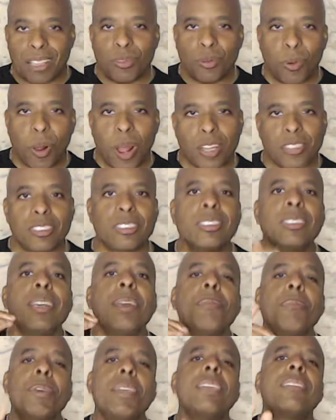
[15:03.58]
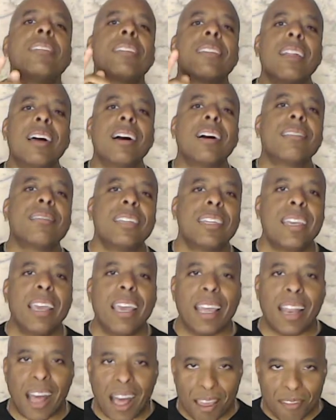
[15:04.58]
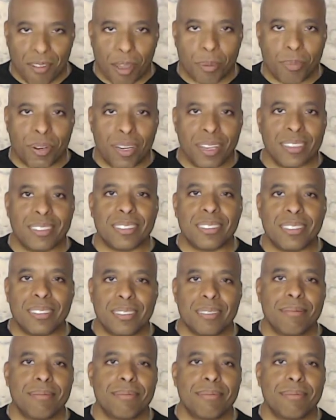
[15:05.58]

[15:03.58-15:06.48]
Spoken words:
for watching. Peace, love, and high vibrations.